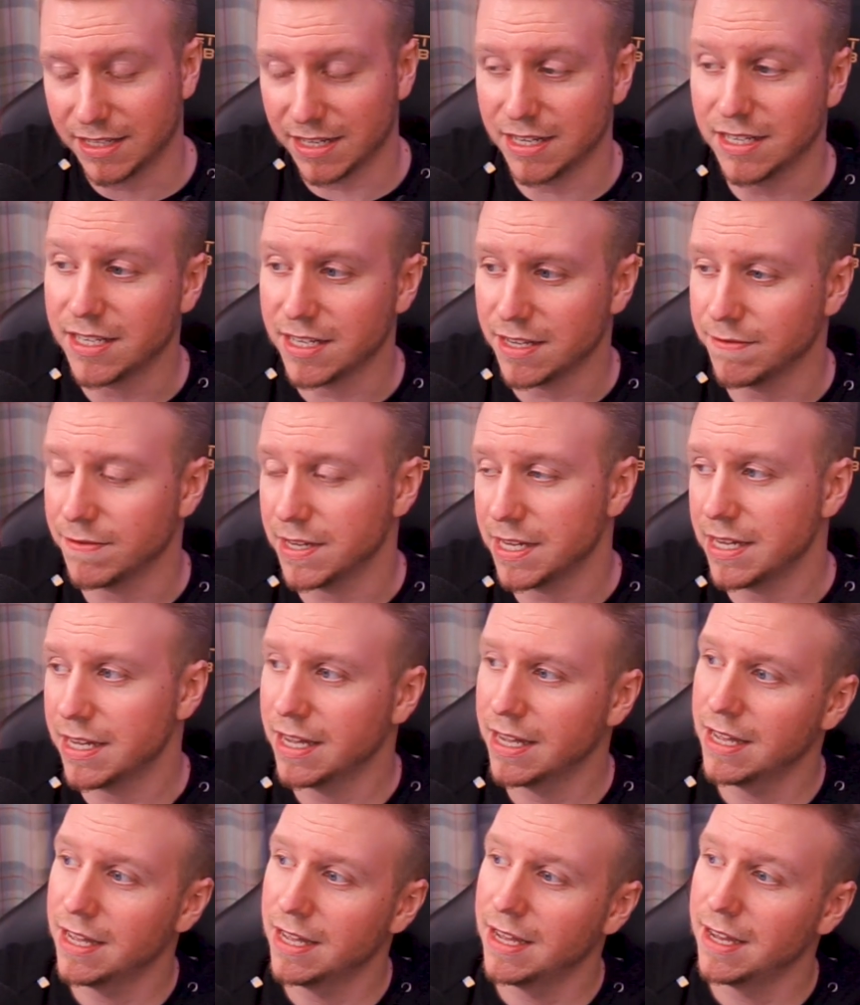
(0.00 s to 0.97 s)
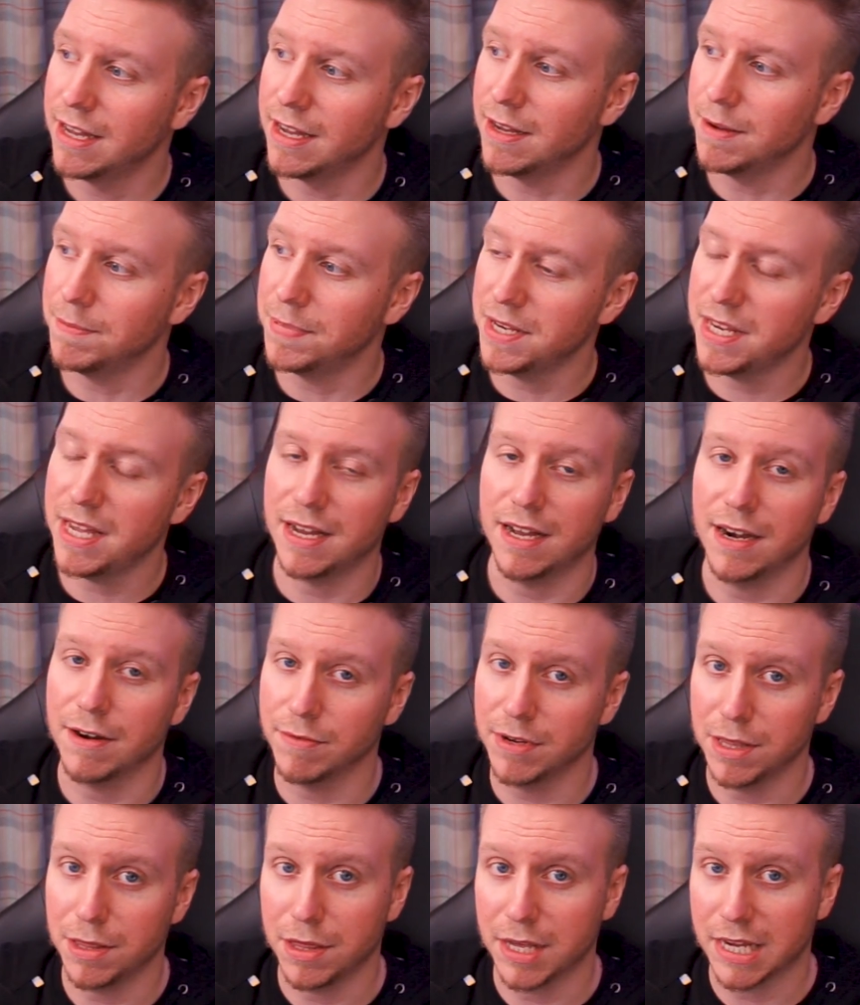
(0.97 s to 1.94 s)
TTV. But yeah, I
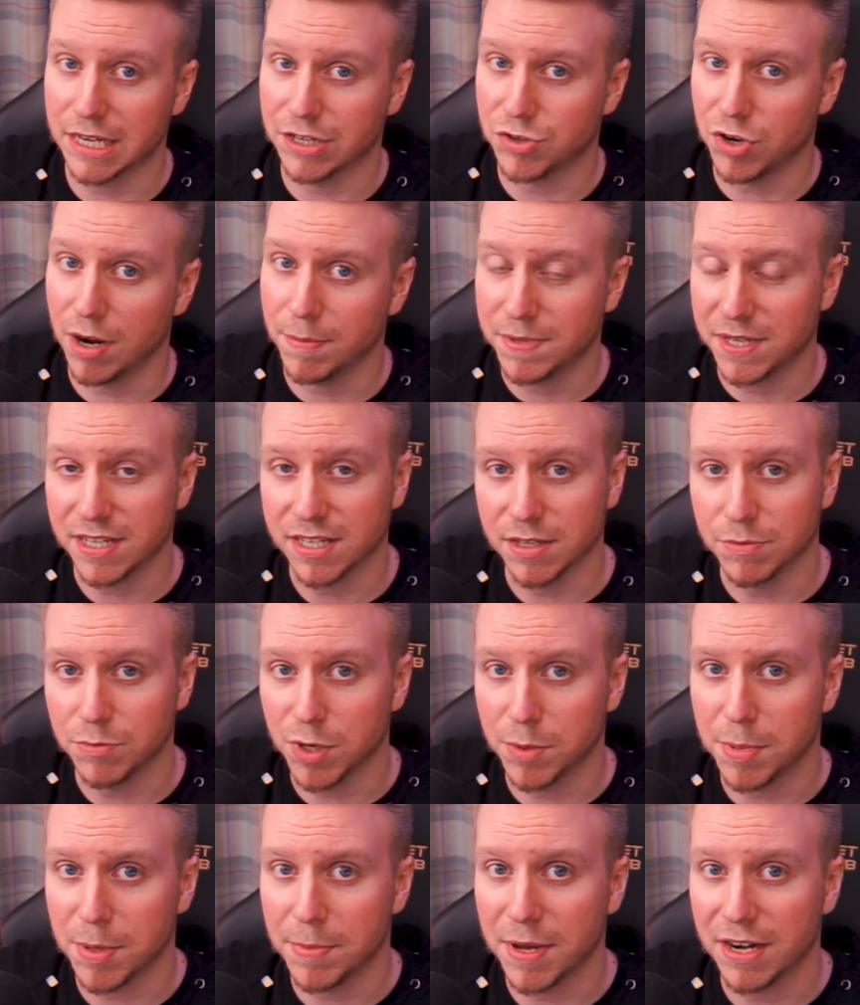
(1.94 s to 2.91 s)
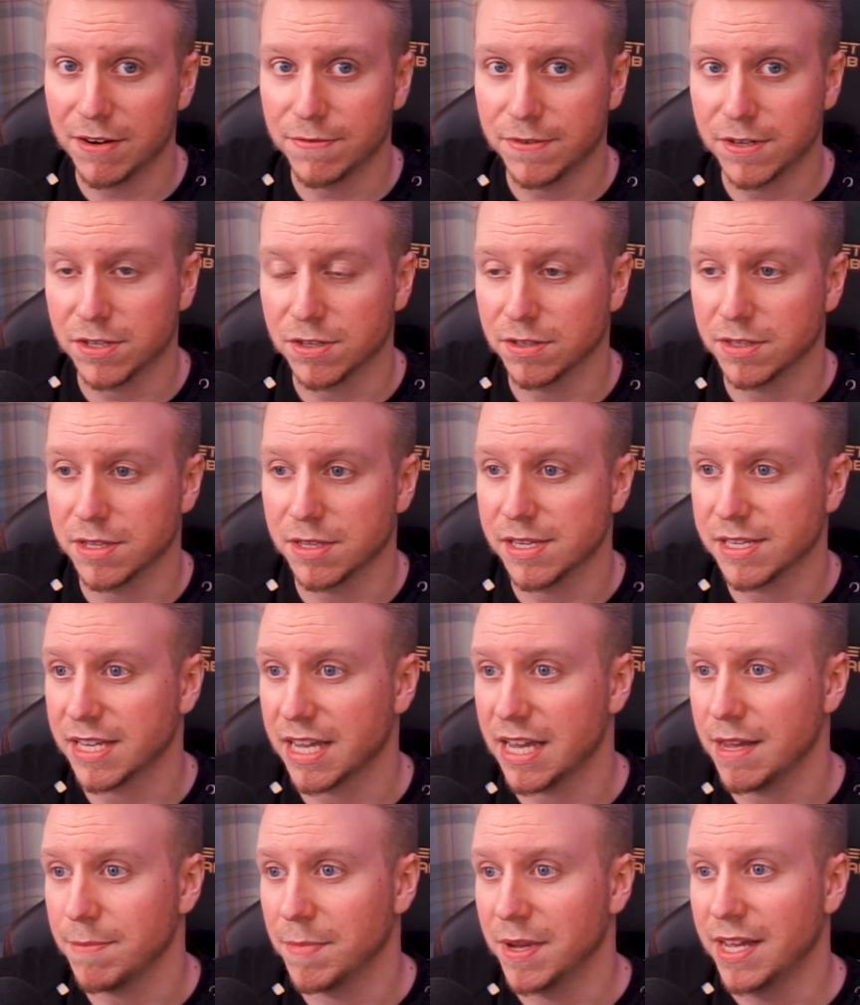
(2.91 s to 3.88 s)
really think a drop system would be beneficial to this
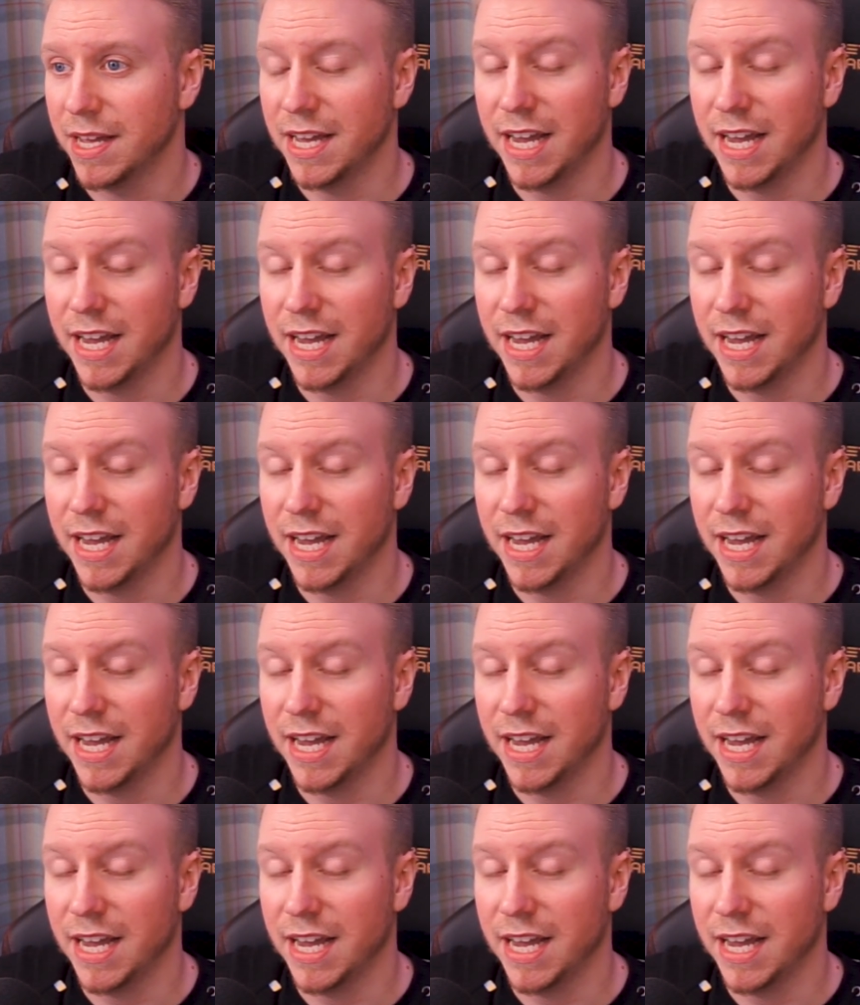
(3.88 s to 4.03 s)
game,